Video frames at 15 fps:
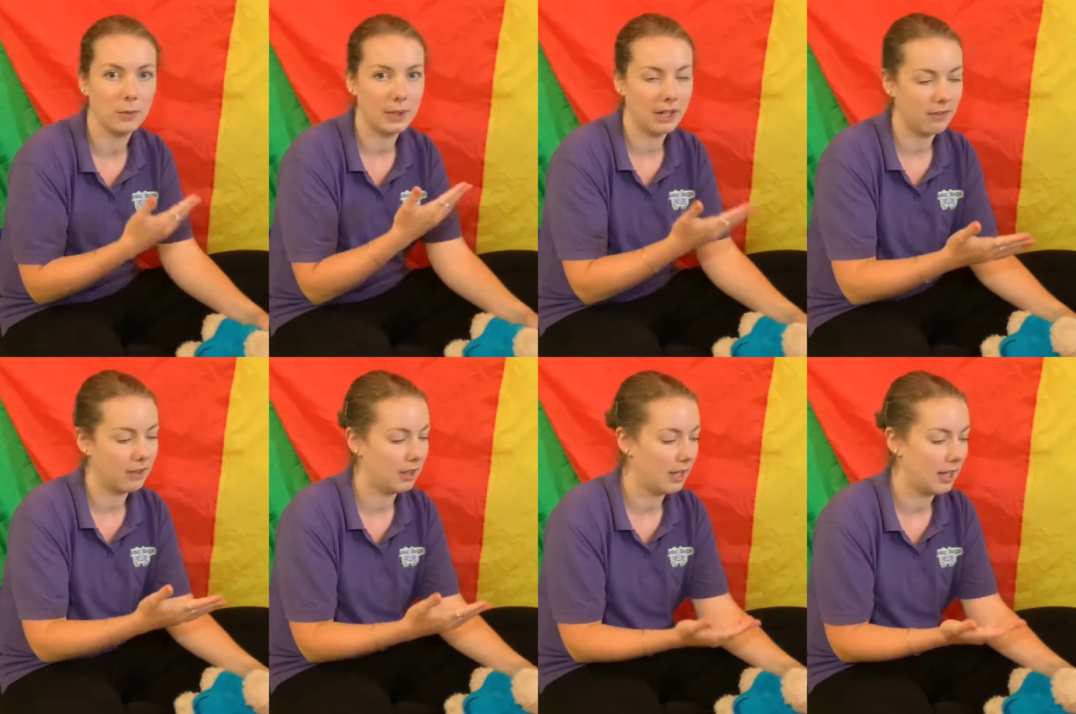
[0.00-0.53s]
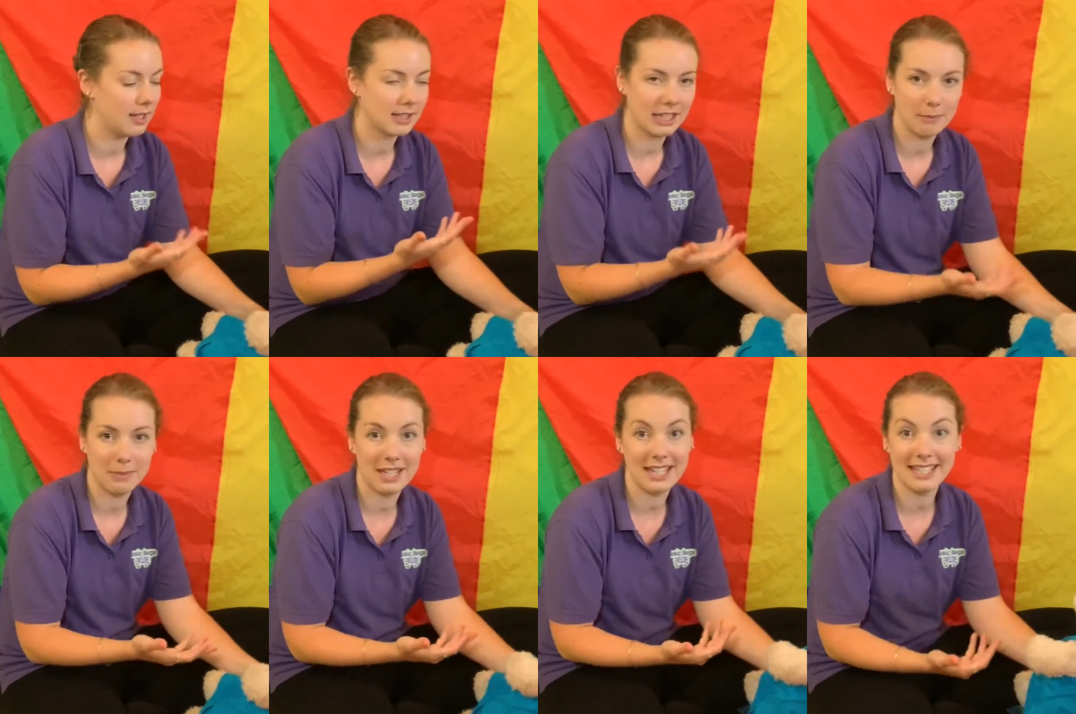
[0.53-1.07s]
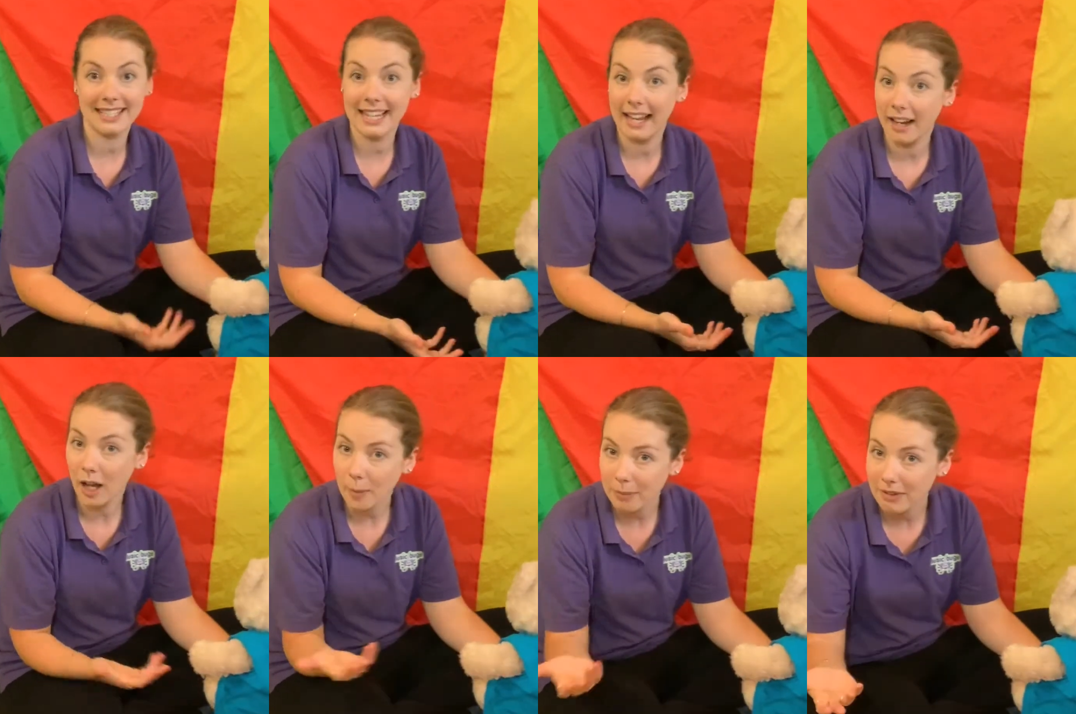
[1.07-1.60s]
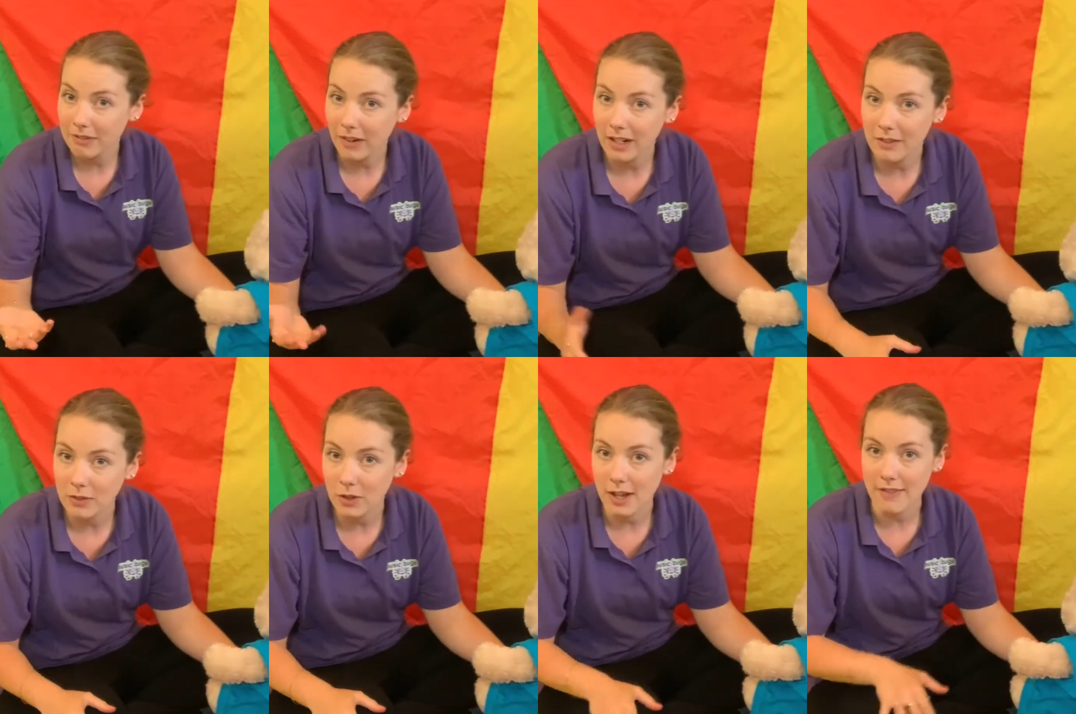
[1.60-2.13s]
whatever that is going to be, sitting up in front
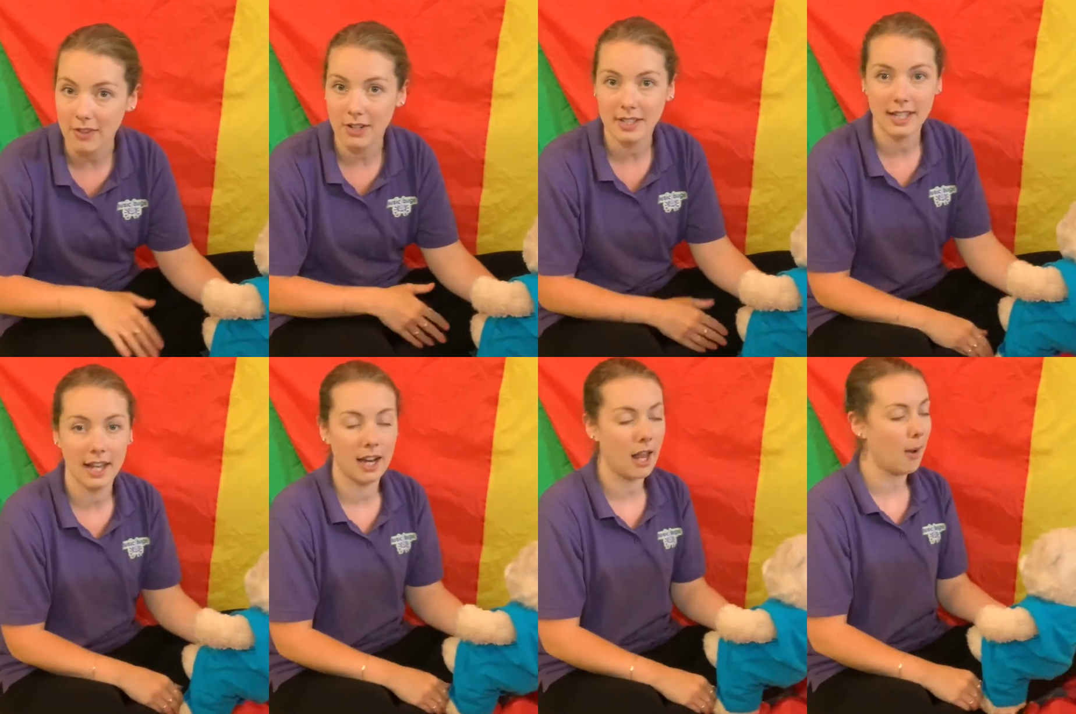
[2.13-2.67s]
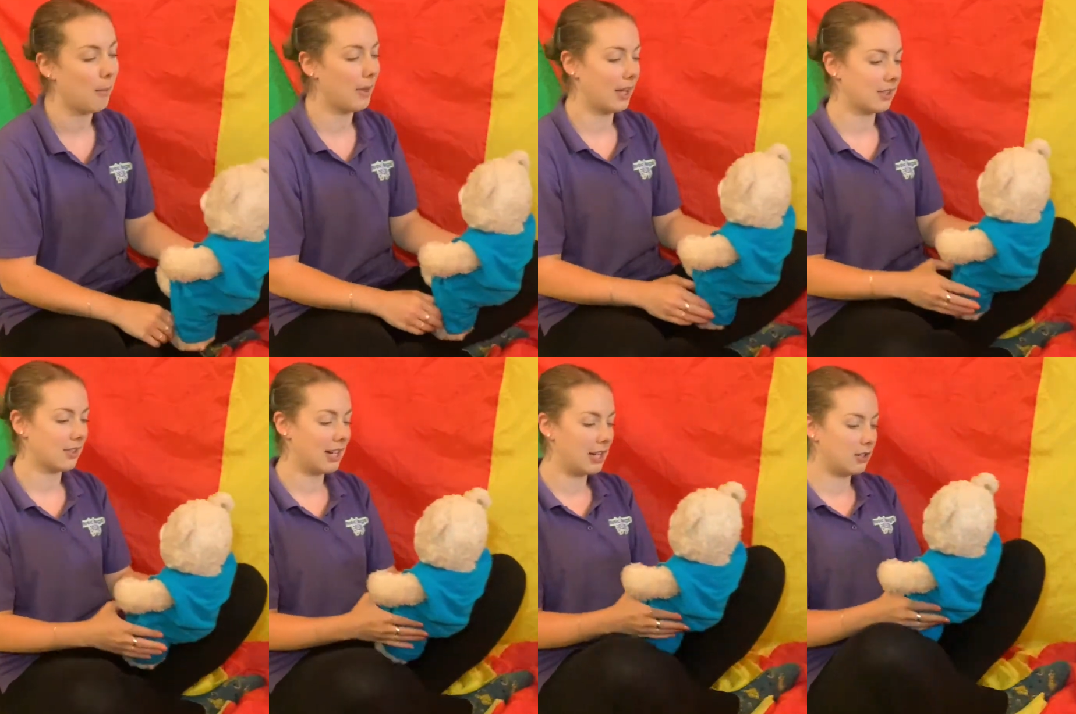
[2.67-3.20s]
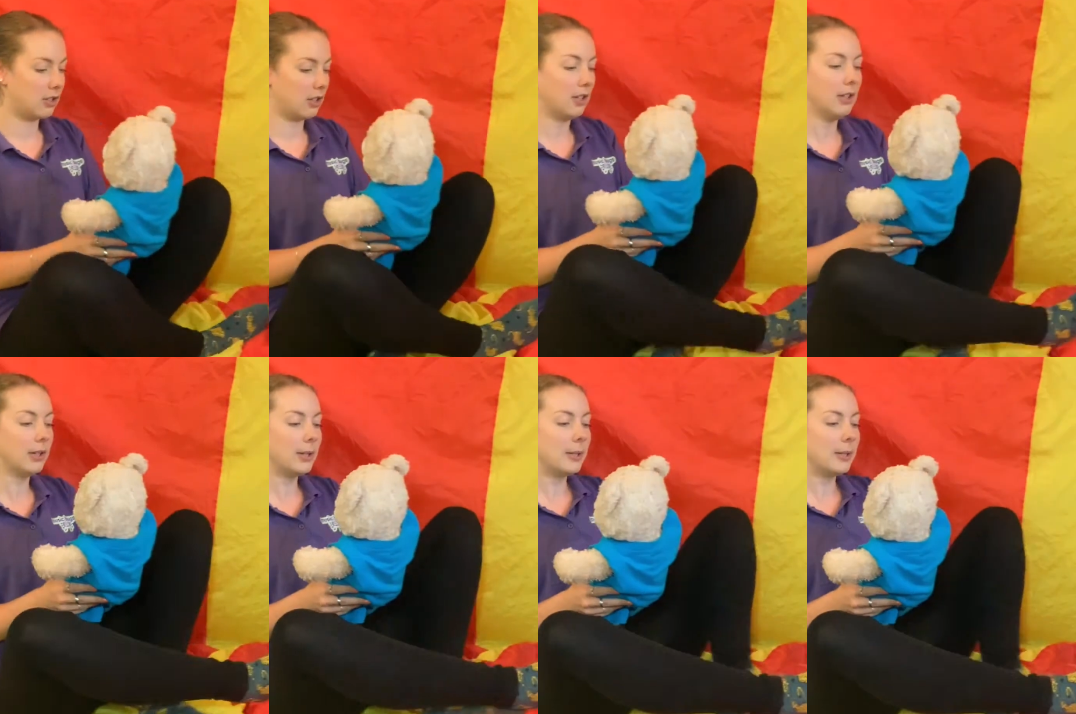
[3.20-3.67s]
of you. If they're sitting up, that's great too.